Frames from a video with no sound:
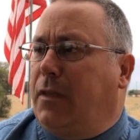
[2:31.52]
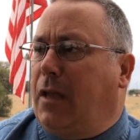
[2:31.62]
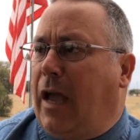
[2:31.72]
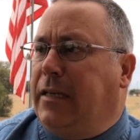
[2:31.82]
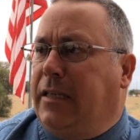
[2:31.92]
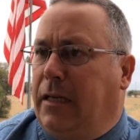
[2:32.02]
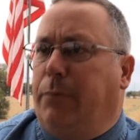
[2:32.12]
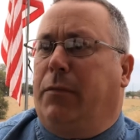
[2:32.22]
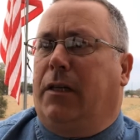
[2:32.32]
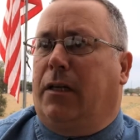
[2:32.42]
I did
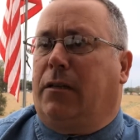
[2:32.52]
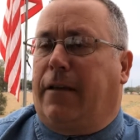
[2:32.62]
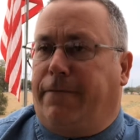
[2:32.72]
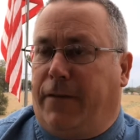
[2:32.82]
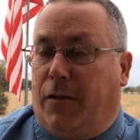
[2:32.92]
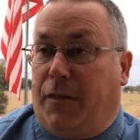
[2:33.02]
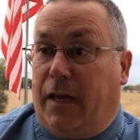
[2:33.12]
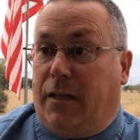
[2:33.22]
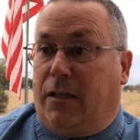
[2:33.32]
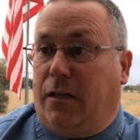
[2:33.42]
it because I felt
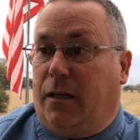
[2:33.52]
that